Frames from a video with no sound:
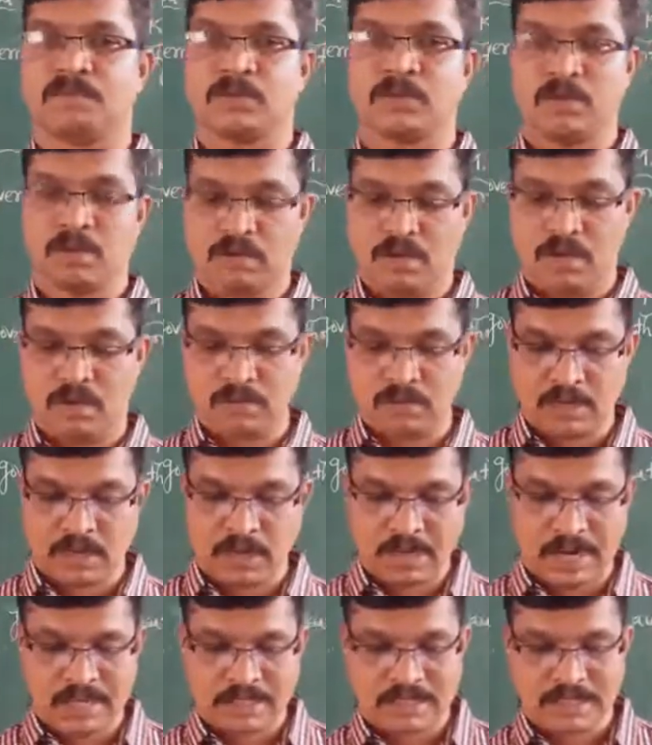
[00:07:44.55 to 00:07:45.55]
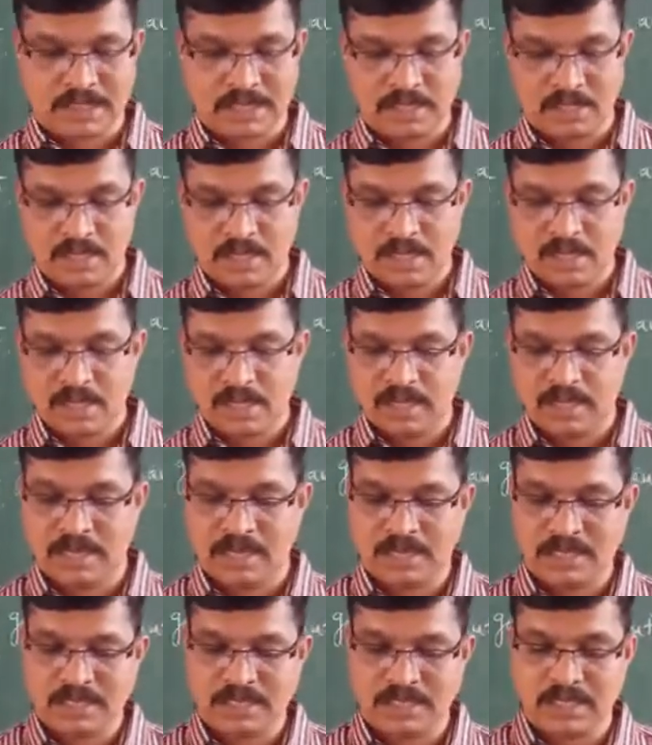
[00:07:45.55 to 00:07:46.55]
So non-moral action
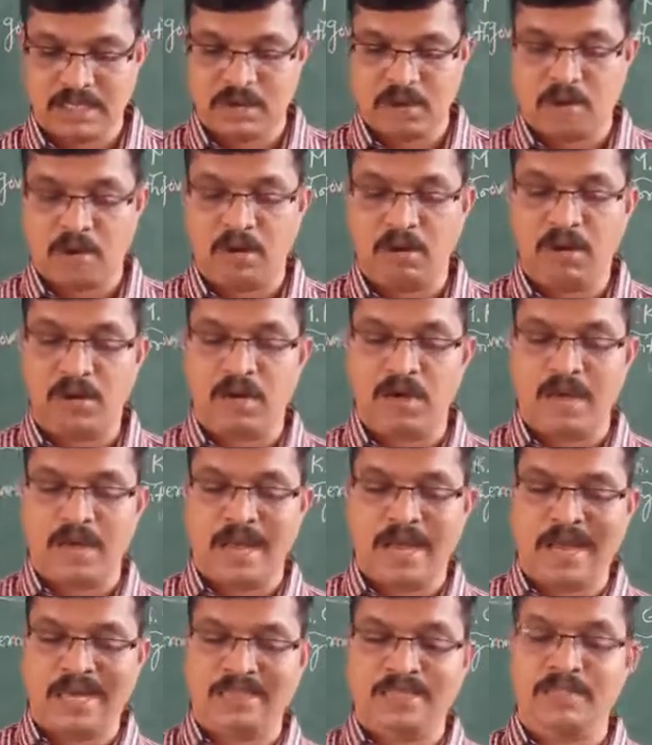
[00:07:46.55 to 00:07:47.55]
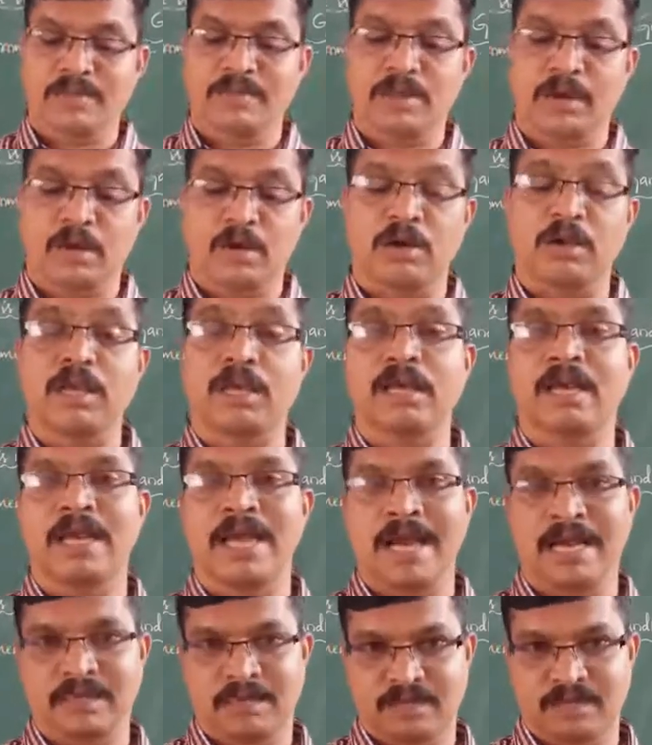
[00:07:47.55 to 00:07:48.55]
is called as a mechanical
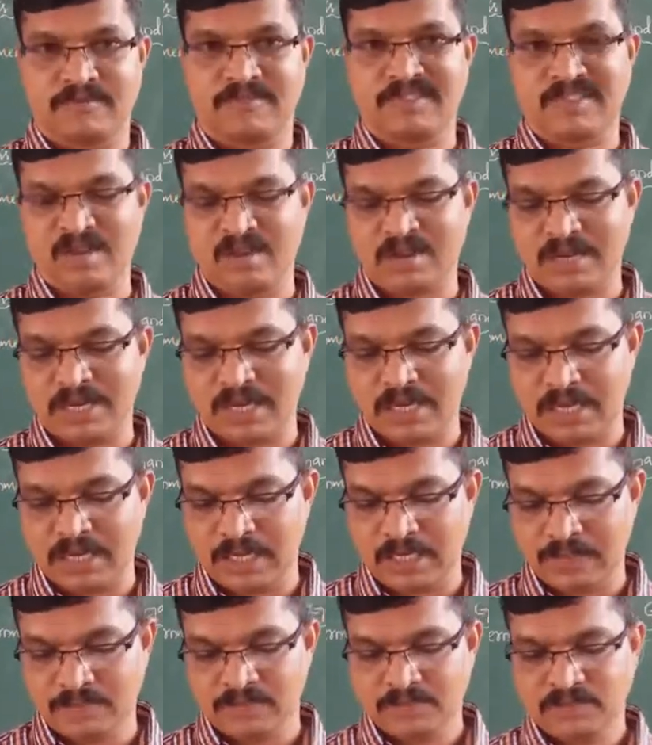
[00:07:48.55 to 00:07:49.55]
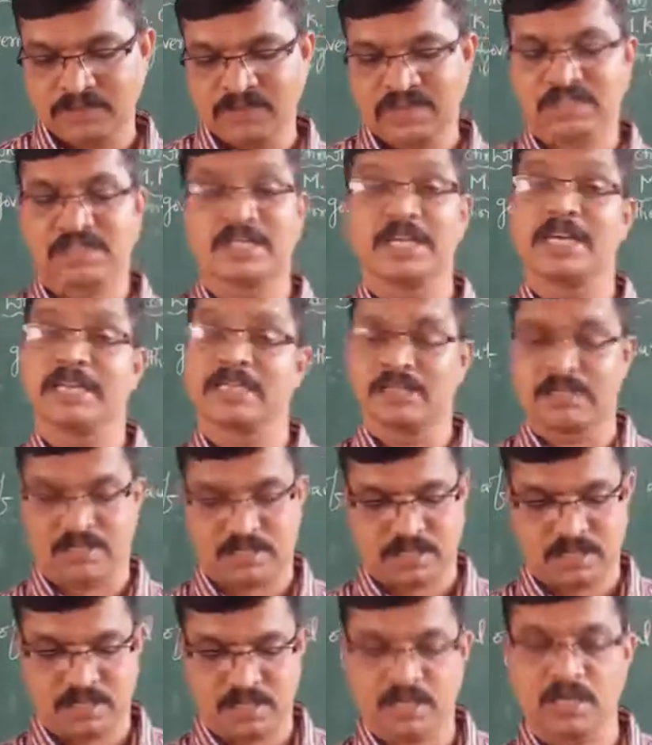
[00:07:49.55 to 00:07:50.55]
act without any sense.